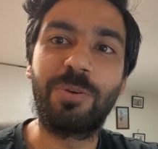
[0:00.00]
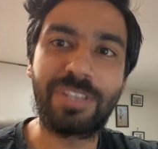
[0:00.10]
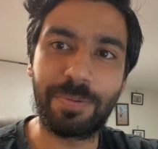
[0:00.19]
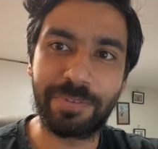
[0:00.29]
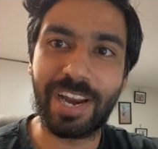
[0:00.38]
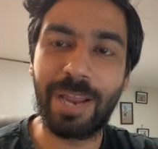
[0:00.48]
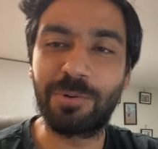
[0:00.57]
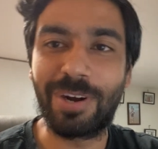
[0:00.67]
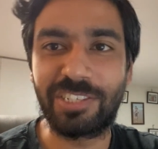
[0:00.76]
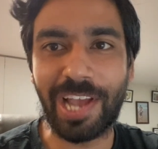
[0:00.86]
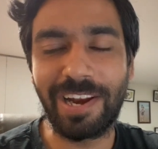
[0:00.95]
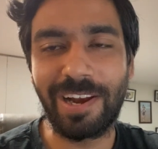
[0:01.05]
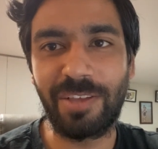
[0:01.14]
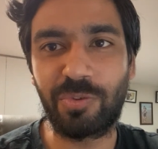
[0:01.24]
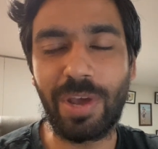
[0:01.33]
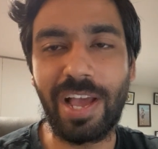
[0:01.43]
subscribe to our channel
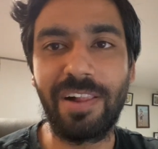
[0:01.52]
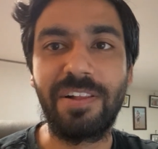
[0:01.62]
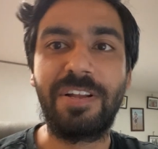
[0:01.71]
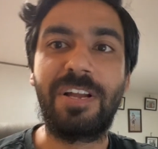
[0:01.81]
as well.